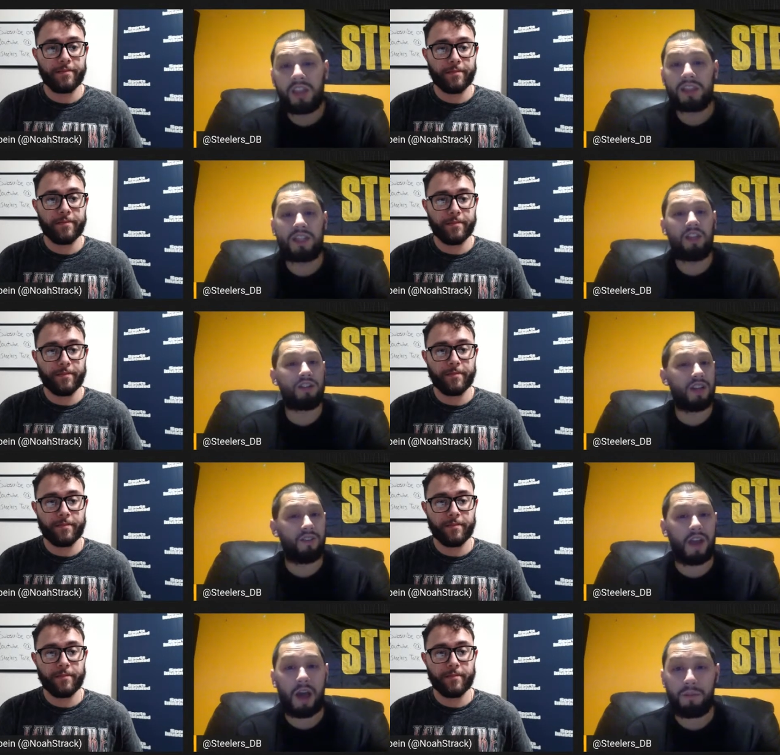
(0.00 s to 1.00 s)
Speaker 1: The Steelers have
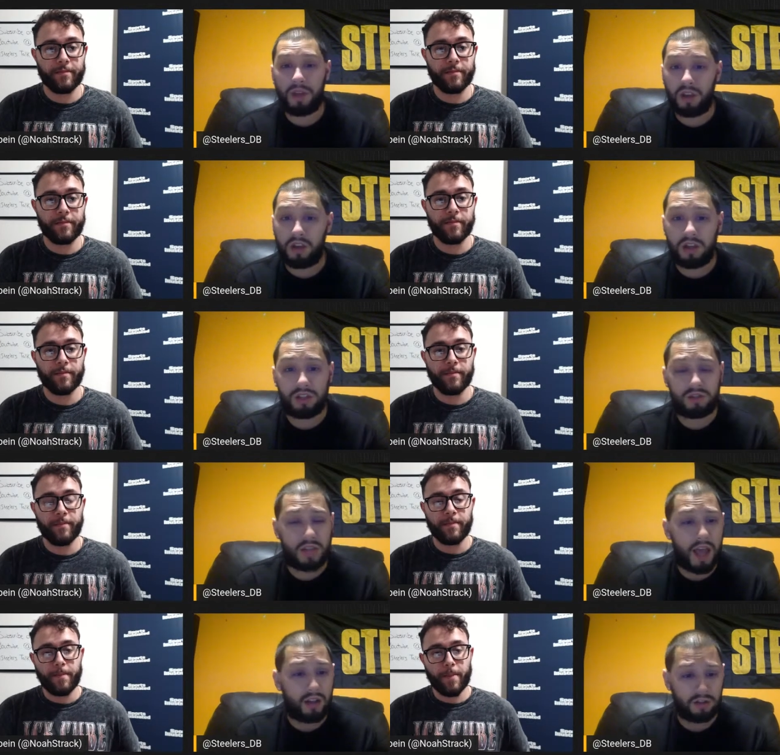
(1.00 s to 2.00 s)
not been good
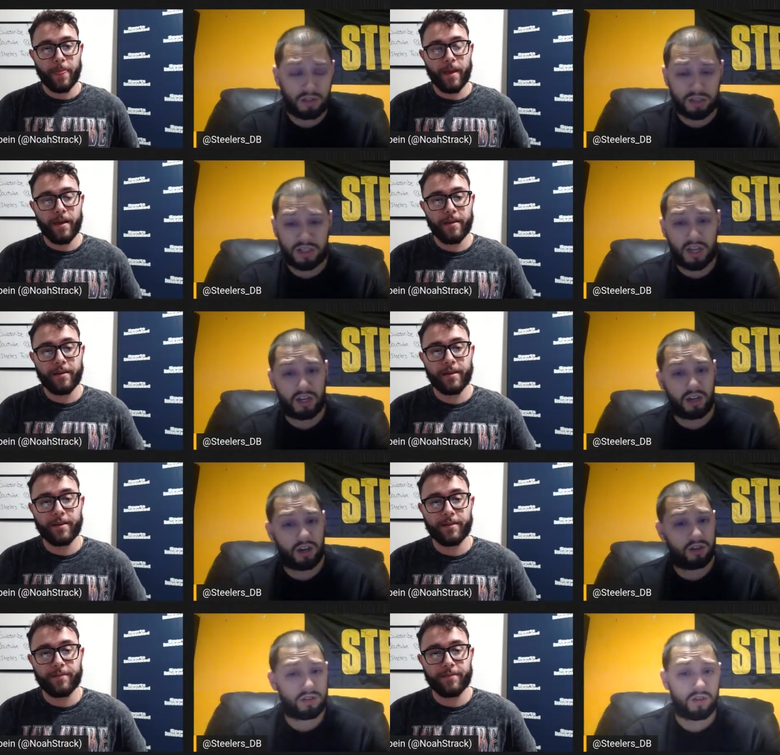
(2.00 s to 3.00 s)
tacklers in the
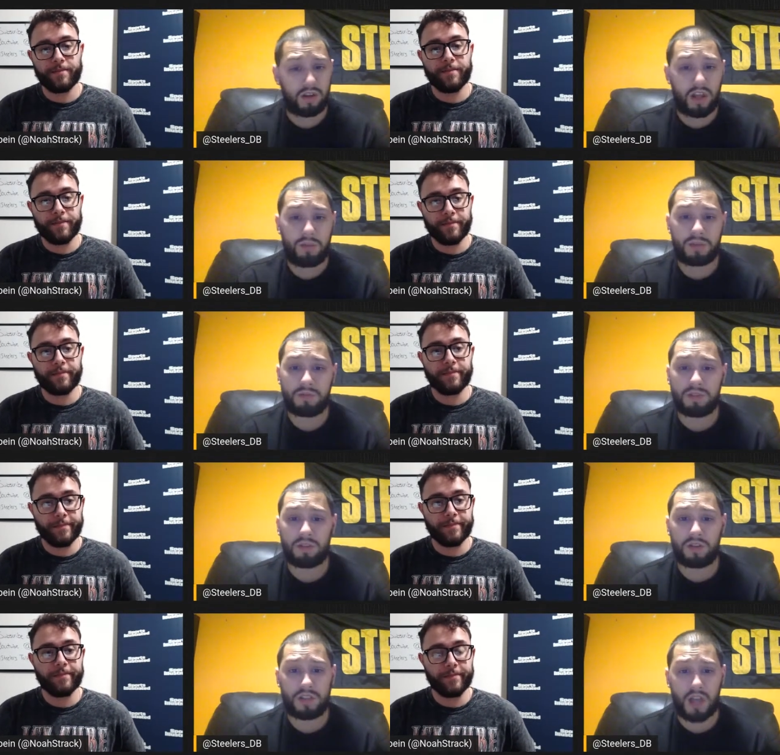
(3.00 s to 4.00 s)
secondary. Terrell Evans missed
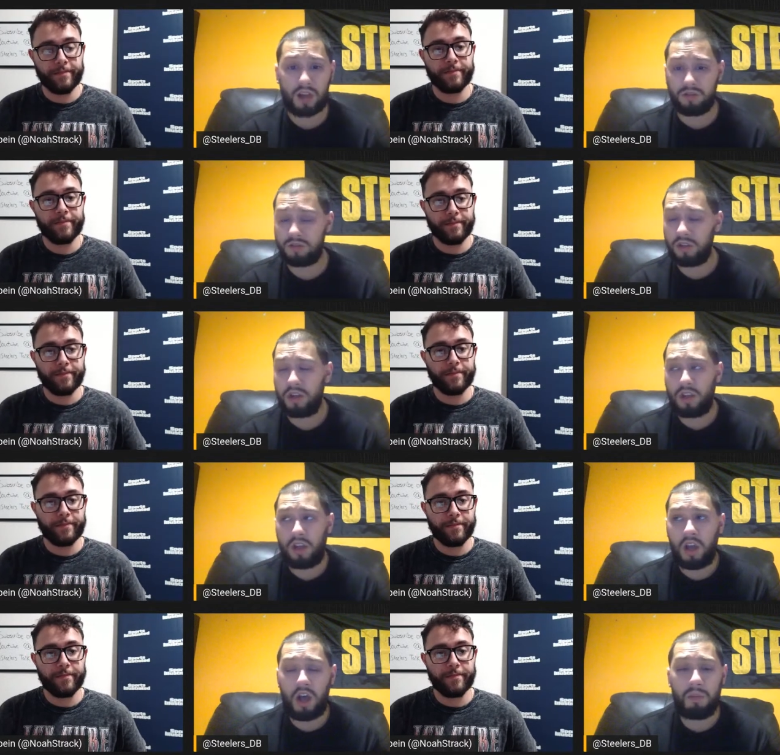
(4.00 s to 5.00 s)
three tackles
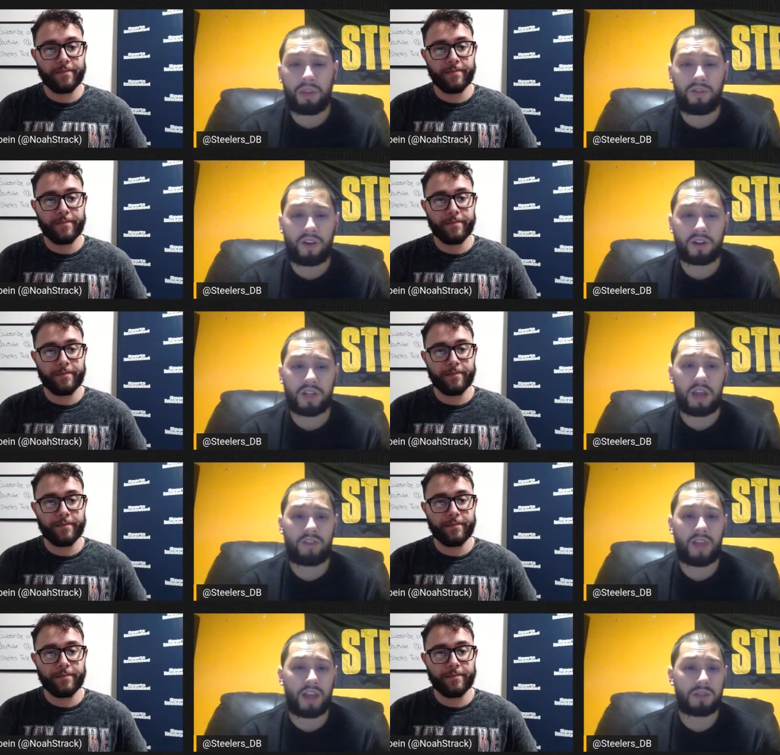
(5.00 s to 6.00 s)
um, in the first
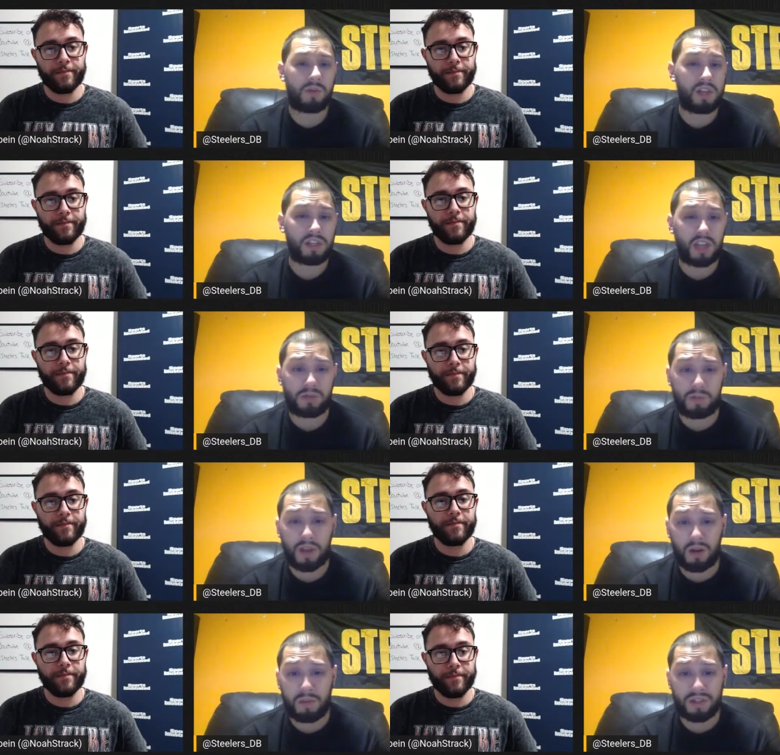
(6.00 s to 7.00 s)
half last week. James
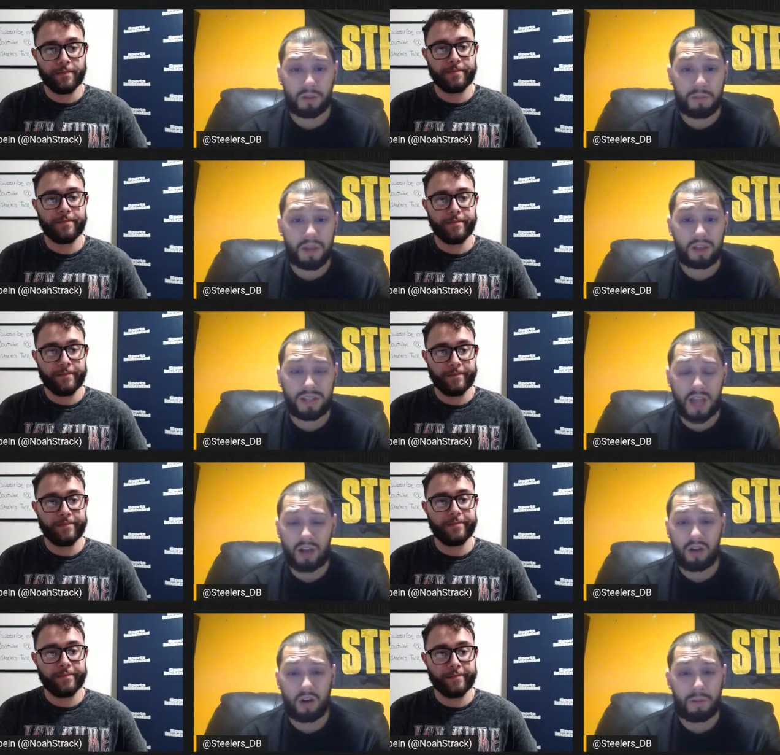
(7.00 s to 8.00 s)
Pierre missed a big
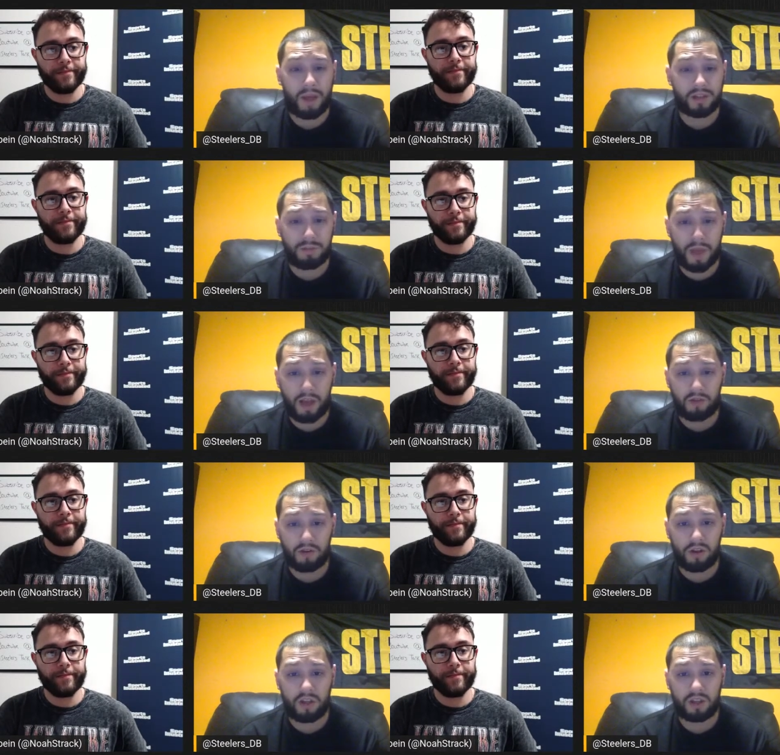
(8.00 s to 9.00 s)
tackle on a bounce back
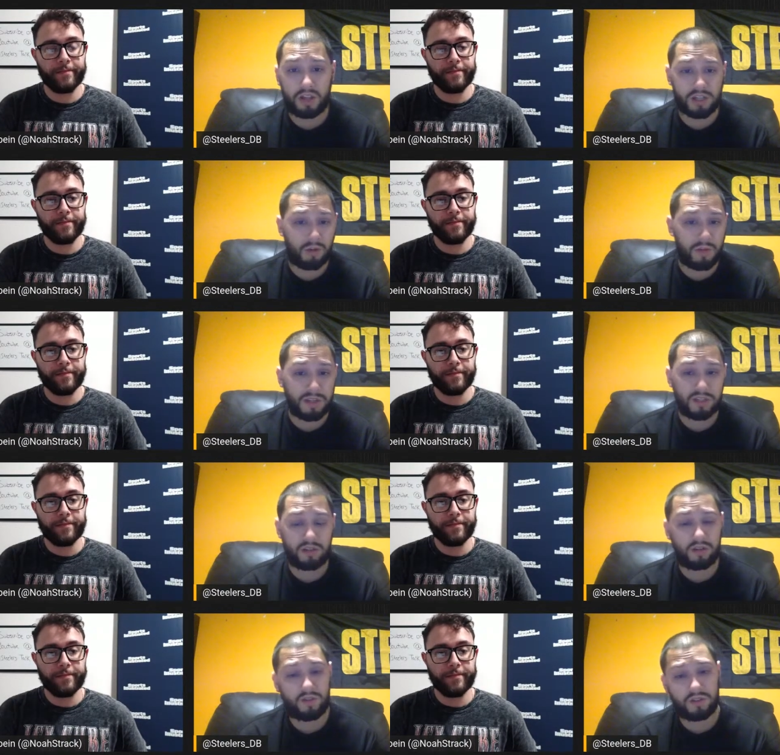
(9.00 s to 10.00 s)
run that Joe Mixon
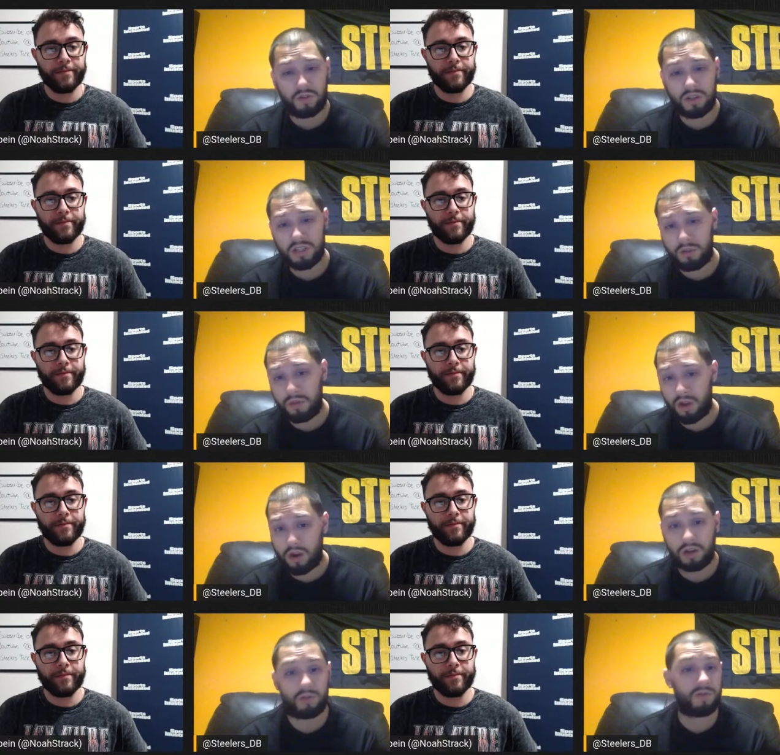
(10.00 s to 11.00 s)
took for 20 something
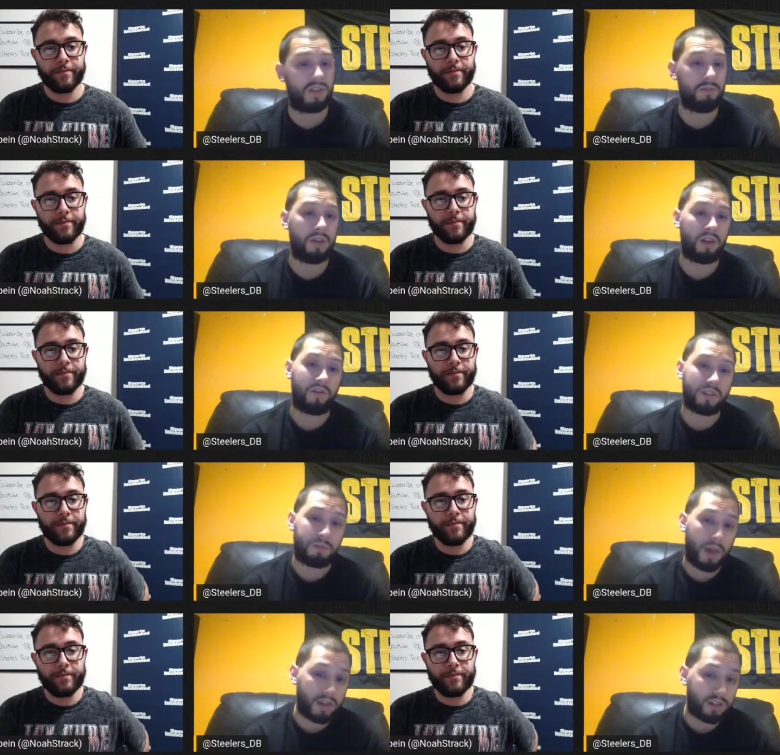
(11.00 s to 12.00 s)
yards. We've seen Minkah
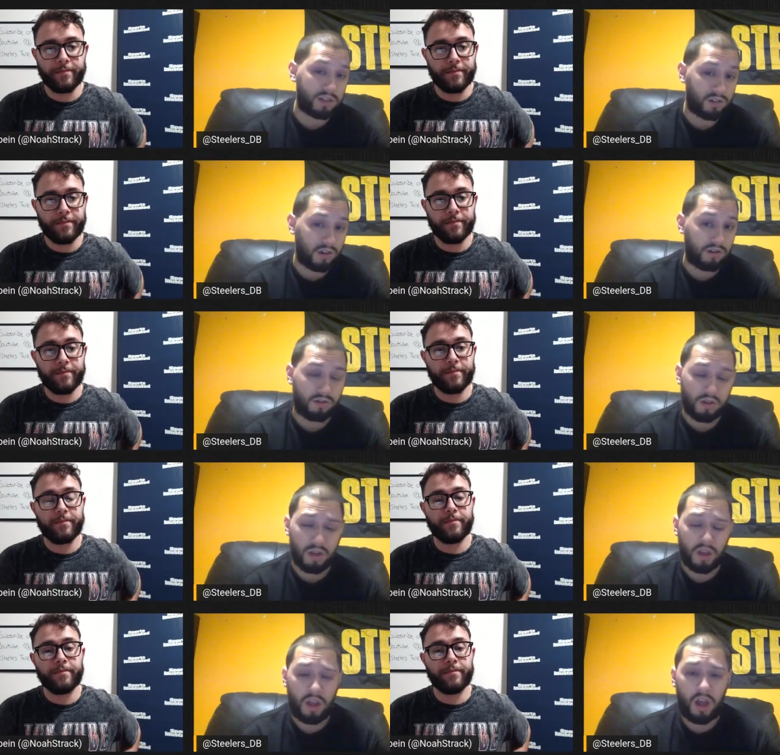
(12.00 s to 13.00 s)
Fitzpatrick struggle
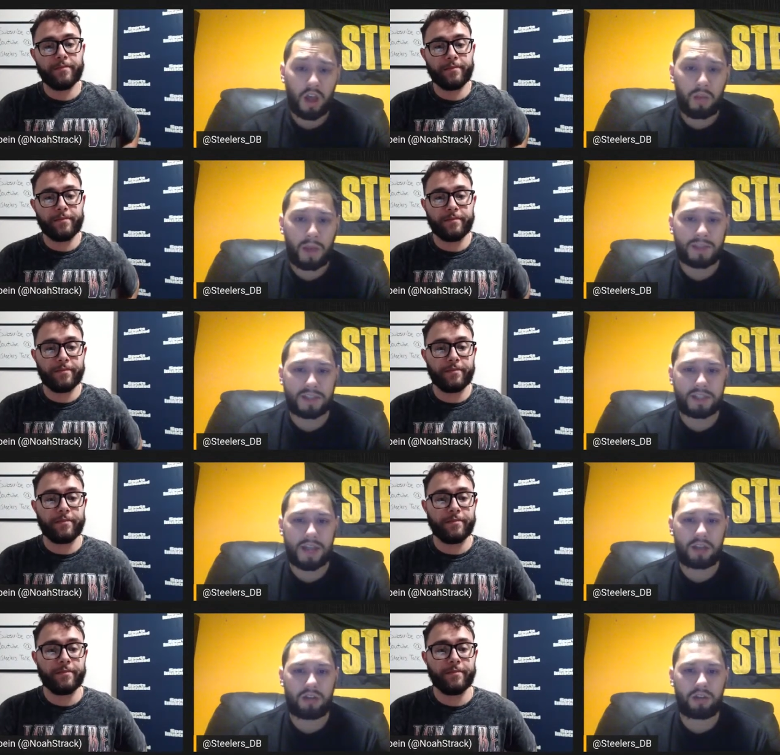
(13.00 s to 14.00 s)
um, as a
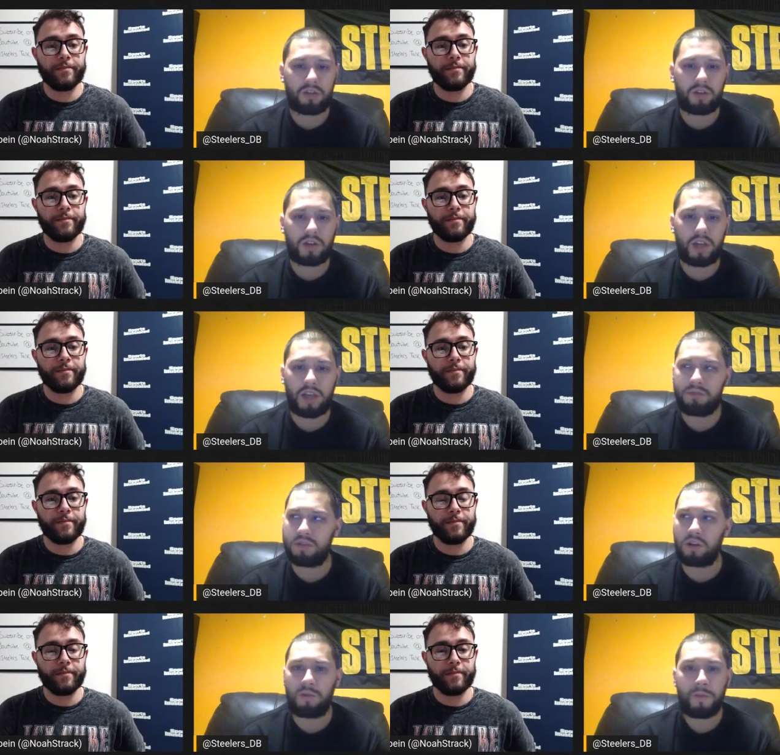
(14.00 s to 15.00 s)
tackler in the run game.
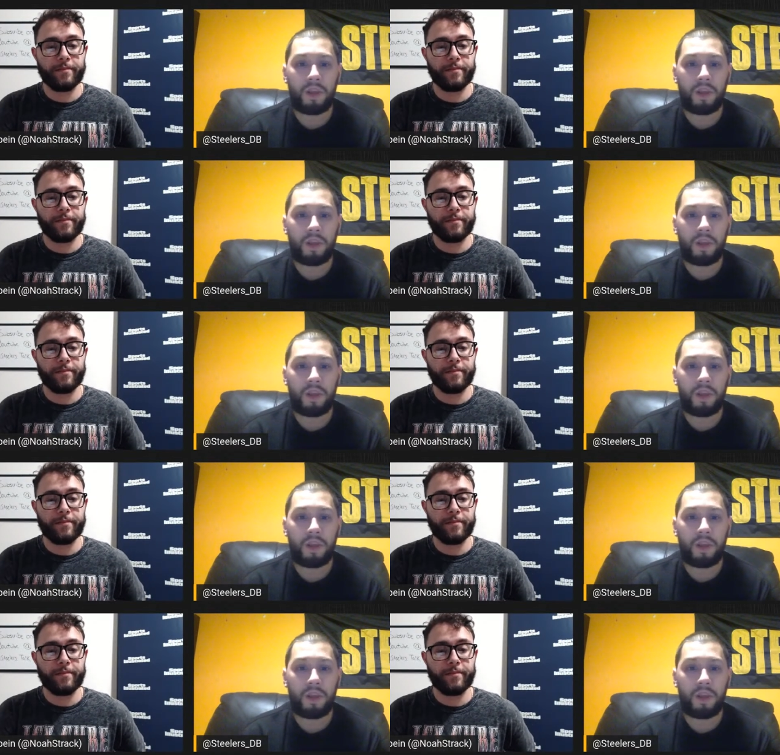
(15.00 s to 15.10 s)
So